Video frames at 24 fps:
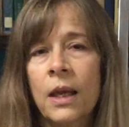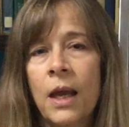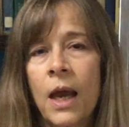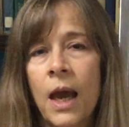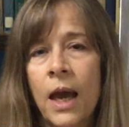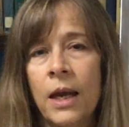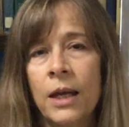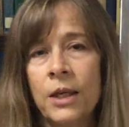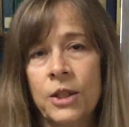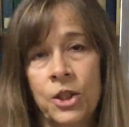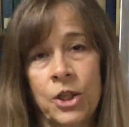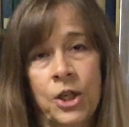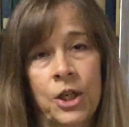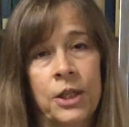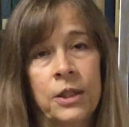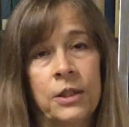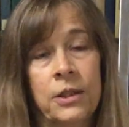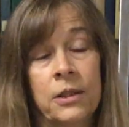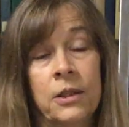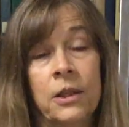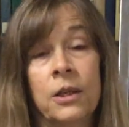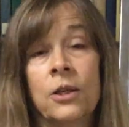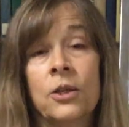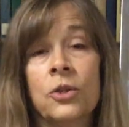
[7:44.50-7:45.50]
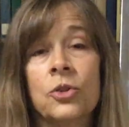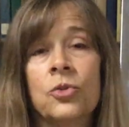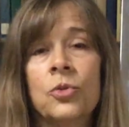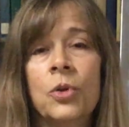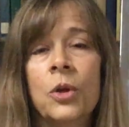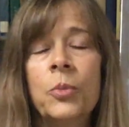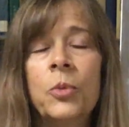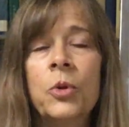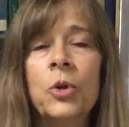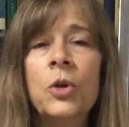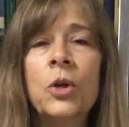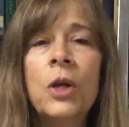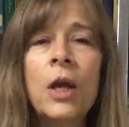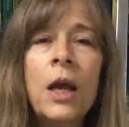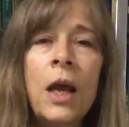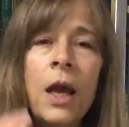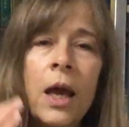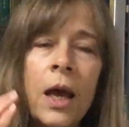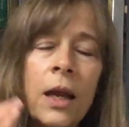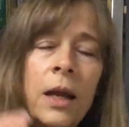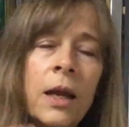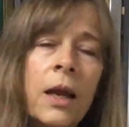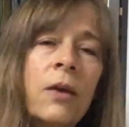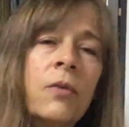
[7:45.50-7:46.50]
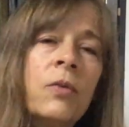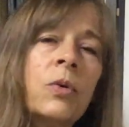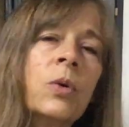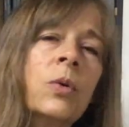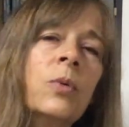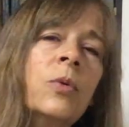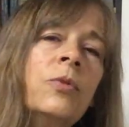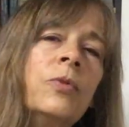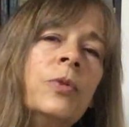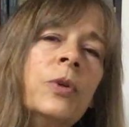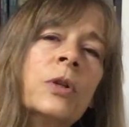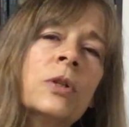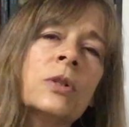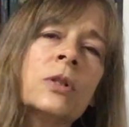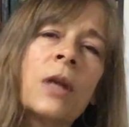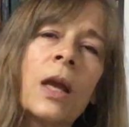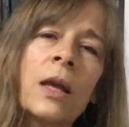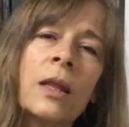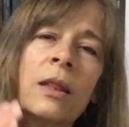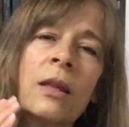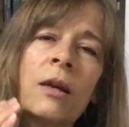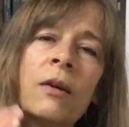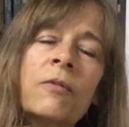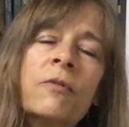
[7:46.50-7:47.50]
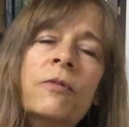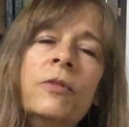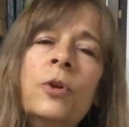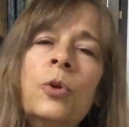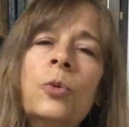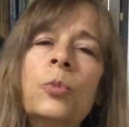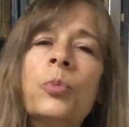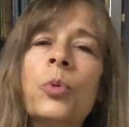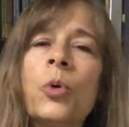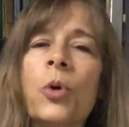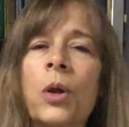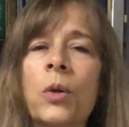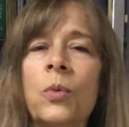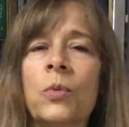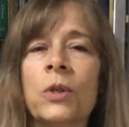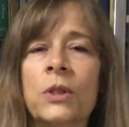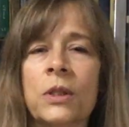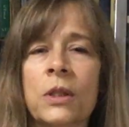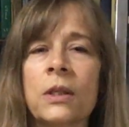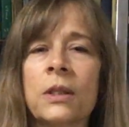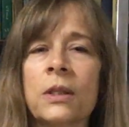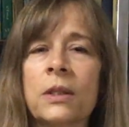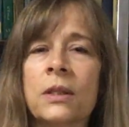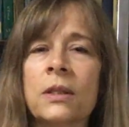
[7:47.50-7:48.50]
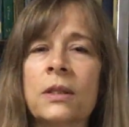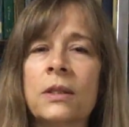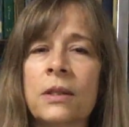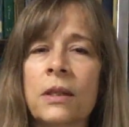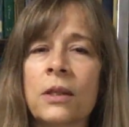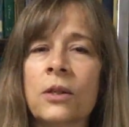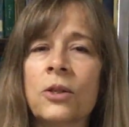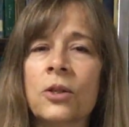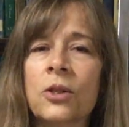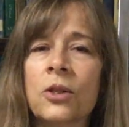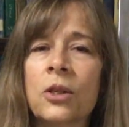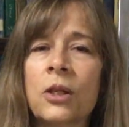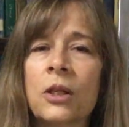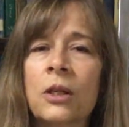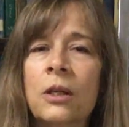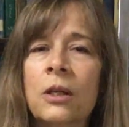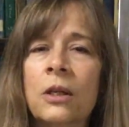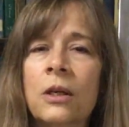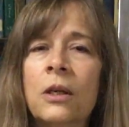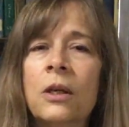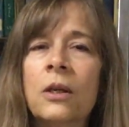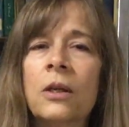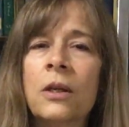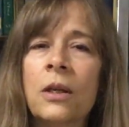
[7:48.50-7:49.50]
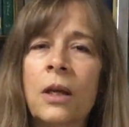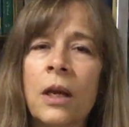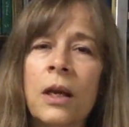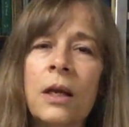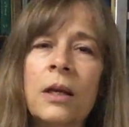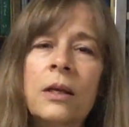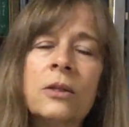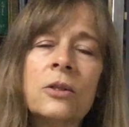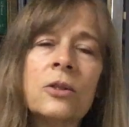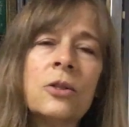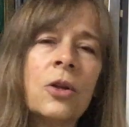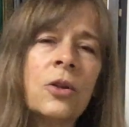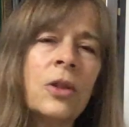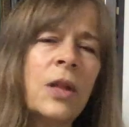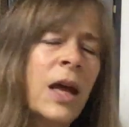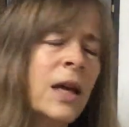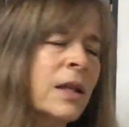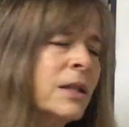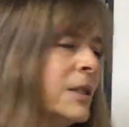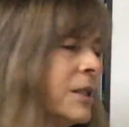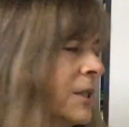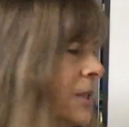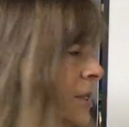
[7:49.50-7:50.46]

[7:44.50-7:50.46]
had a chance to contribute, and everyone feels like their viewpoint was considered. Okay, so that's